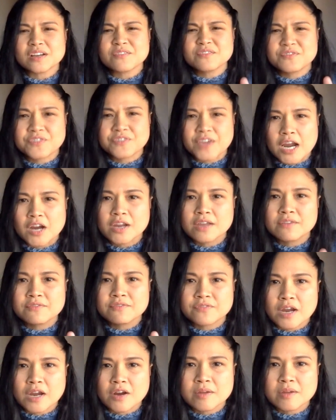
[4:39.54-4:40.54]
You know, very
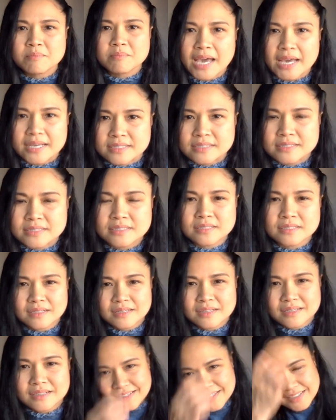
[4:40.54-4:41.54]
very best.
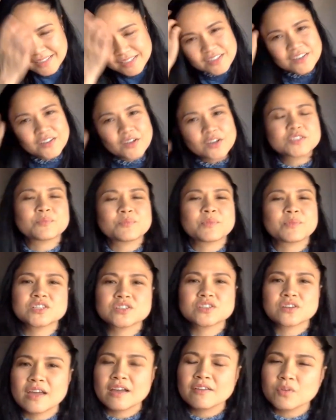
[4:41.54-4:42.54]
Right. You know,
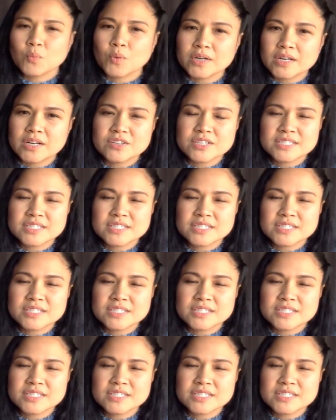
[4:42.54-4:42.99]
and sure everyone